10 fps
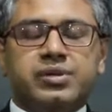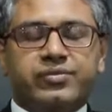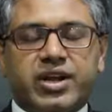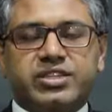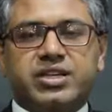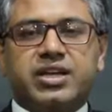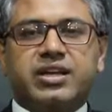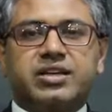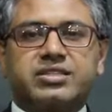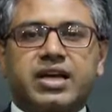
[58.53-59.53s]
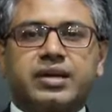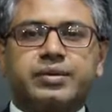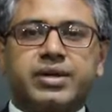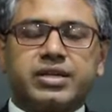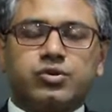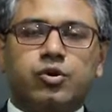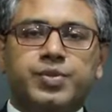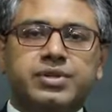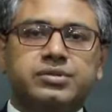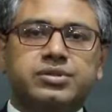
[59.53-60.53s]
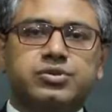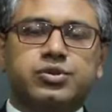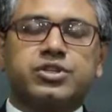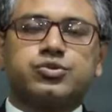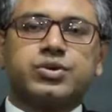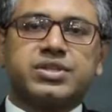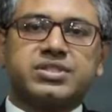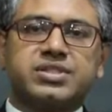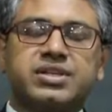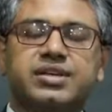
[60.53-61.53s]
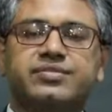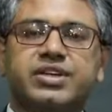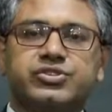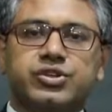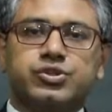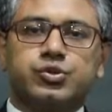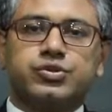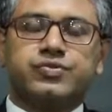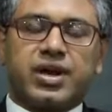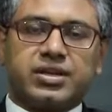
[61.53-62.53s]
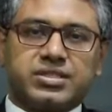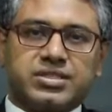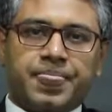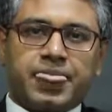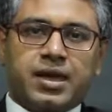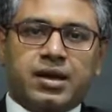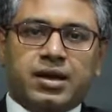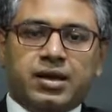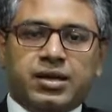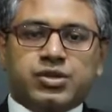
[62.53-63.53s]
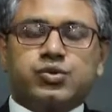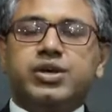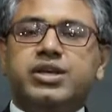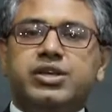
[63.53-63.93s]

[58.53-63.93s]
financial areas can get open to the students if they actually choose finance. So in